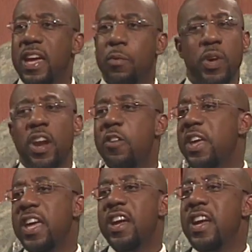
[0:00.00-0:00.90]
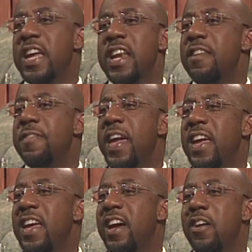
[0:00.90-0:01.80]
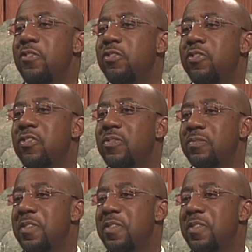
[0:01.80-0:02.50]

And we don't hear anything else